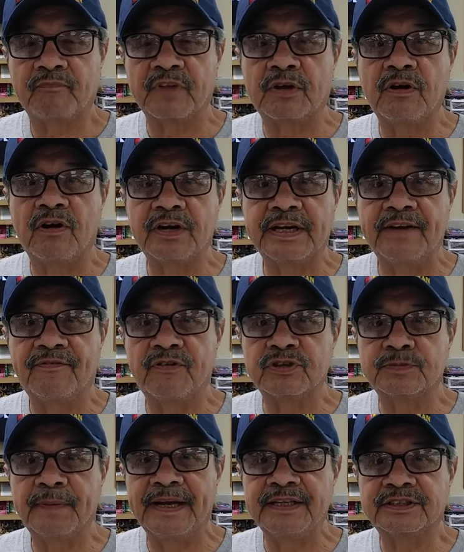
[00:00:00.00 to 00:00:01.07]
Clark Air
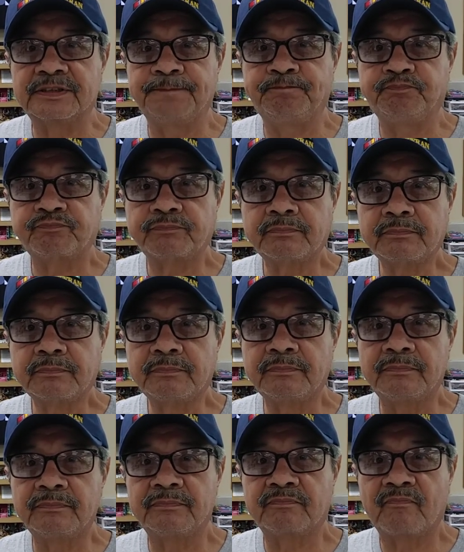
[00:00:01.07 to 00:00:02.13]
Force Base.
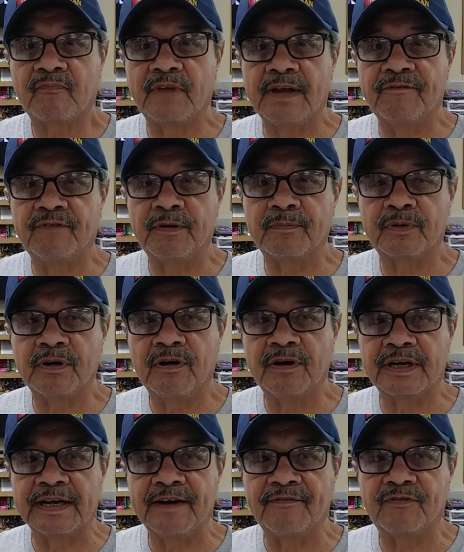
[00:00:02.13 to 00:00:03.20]
And from
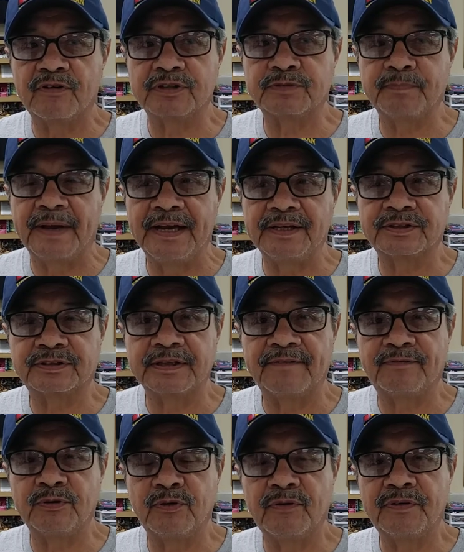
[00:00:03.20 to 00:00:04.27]
Clark Air Force Base, I
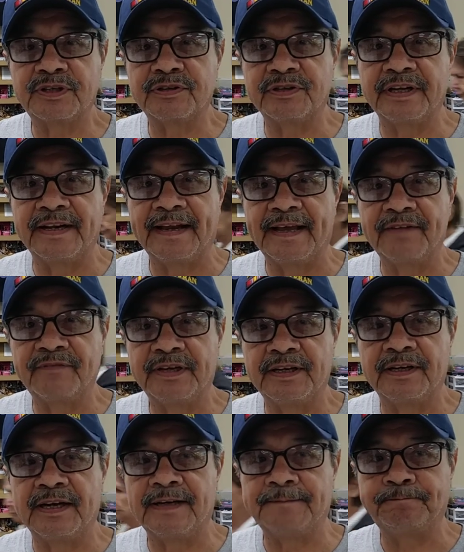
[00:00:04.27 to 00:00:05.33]
flew over to Da
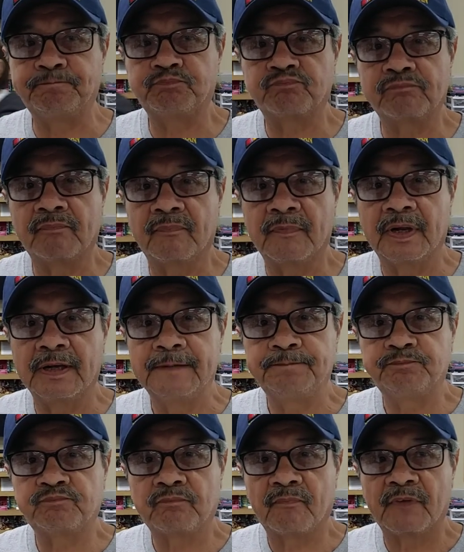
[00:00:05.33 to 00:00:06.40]
Nang, um,
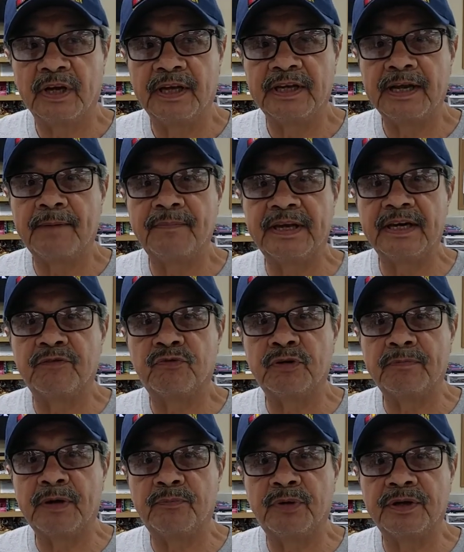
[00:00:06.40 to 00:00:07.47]
And I met up with
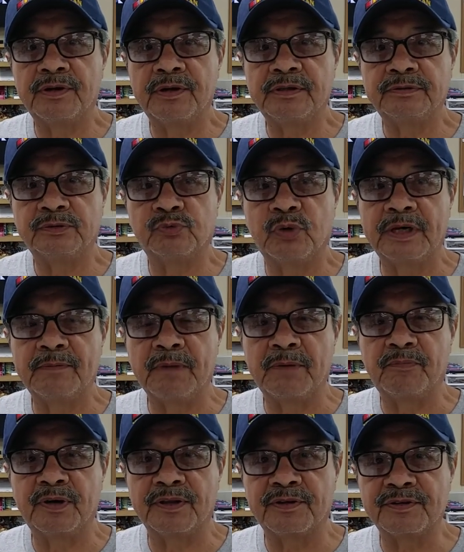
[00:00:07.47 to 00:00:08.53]
my brother, one of my
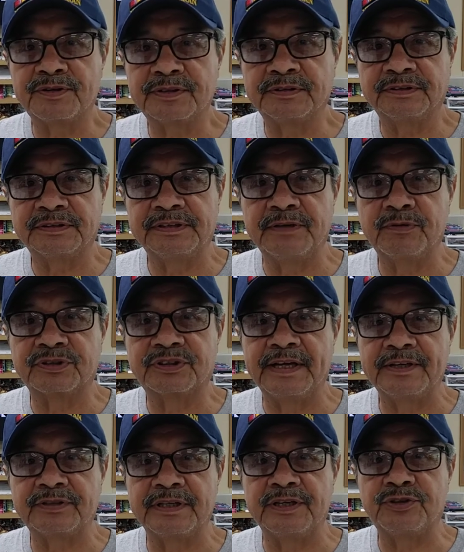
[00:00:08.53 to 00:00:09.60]
brothers. He was
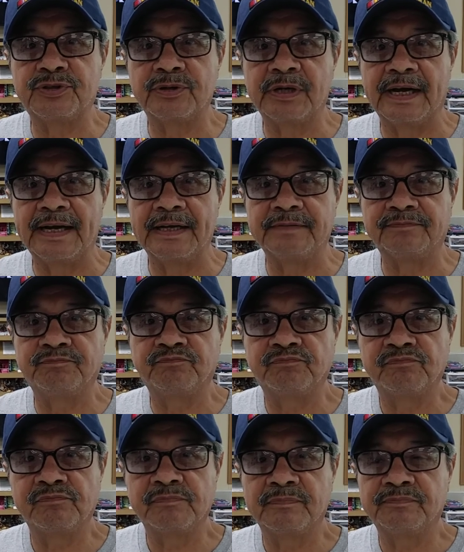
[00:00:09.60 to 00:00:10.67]
stationed in Chulai,
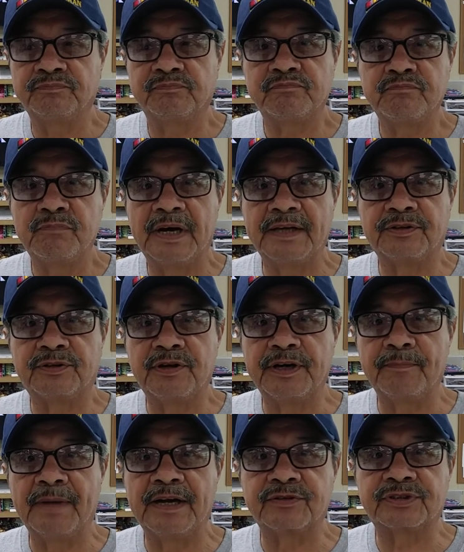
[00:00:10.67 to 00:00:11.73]
about
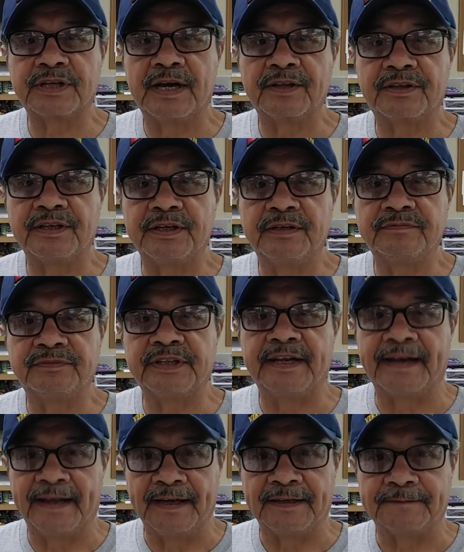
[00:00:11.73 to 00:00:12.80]
30 miles south of Da
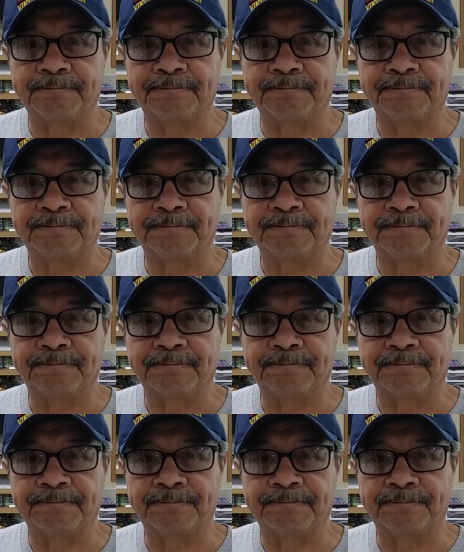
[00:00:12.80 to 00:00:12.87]
Nang.